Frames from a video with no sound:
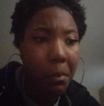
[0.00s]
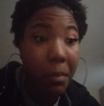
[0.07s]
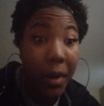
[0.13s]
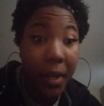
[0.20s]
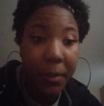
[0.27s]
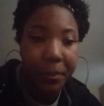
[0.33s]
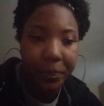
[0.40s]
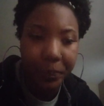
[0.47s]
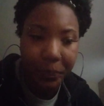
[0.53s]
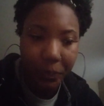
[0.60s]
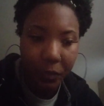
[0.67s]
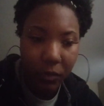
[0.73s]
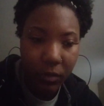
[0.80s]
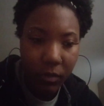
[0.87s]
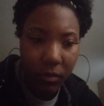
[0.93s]
but
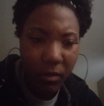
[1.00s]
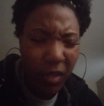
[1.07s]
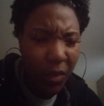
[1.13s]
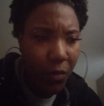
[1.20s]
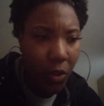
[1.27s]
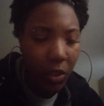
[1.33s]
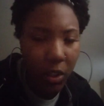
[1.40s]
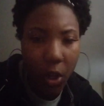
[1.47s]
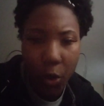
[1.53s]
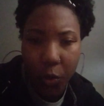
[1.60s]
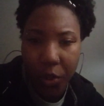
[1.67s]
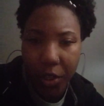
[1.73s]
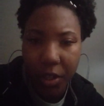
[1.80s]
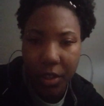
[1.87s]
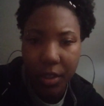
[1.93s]
if you're a
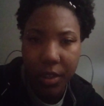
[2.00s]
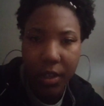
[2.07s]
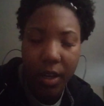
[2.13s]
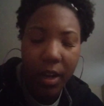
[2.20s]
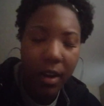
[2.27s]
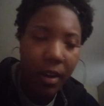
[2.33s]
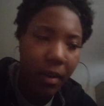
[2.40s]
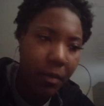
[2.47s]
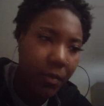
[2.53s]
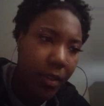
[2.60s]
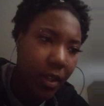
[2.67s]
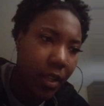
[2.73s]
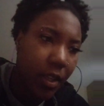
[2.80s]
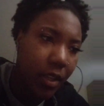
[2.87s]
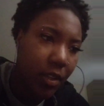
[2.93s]
loader,
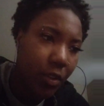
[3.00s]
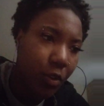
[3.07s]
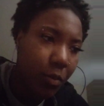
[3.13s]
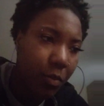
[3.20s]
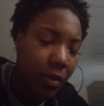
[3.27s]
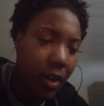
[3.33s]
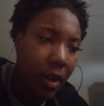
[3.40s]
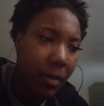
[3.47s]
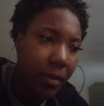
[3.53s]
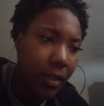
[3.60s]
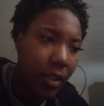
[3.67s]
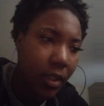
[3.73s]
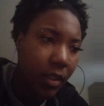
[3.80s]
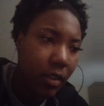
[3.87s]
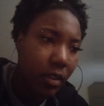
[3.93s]
then you
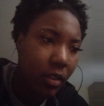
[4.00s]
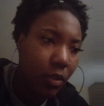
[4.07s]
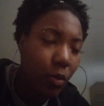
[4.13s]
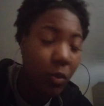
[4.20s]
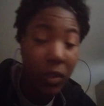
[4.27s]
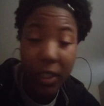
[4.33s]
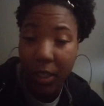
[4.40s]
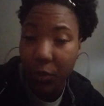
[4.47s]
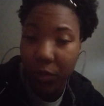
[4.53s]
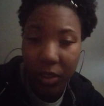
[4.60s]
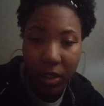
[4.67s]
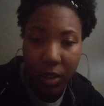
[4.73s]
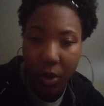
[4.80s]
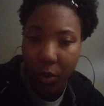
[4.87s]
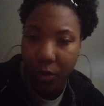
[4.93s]
leave when
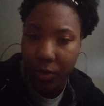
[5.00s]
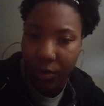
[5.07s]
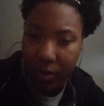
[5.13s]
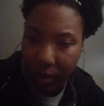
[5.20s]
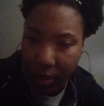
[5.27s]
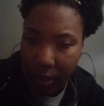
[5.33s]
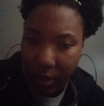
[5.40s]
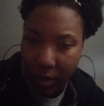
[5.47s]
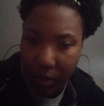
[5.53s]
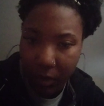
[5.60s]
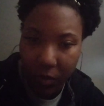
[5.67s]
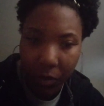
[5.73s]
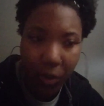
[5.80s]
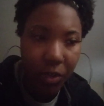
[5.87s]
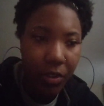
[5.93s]
the loaders leave.
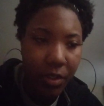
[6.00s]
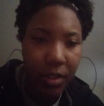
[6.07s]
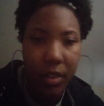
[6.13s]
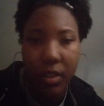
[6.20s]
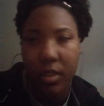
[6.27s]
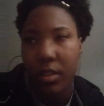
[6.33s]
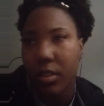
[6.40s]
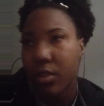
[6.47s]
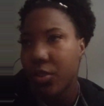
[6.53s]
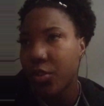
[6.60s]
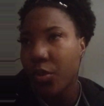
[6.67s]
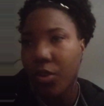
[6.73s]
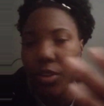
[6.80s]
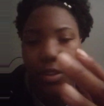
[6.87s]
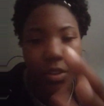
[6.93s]
When you're done, it's
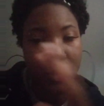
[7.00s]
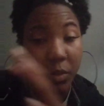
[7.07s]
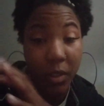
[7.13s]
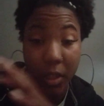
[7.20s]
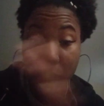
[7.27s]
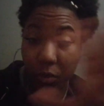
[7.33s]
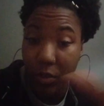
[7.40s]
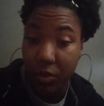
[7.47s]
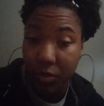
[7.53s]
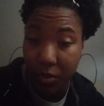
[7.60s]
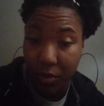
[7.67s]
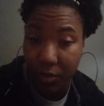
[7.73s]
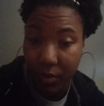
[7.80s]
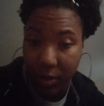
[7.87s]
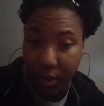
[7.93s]
sorter, you leave when the
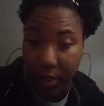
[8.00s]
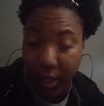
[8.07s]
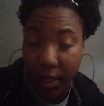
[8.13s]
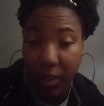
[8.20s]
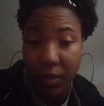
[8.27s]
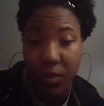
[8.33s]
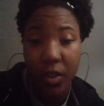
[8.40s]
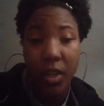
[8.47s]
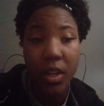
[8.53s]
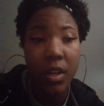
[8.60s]
sorters leave.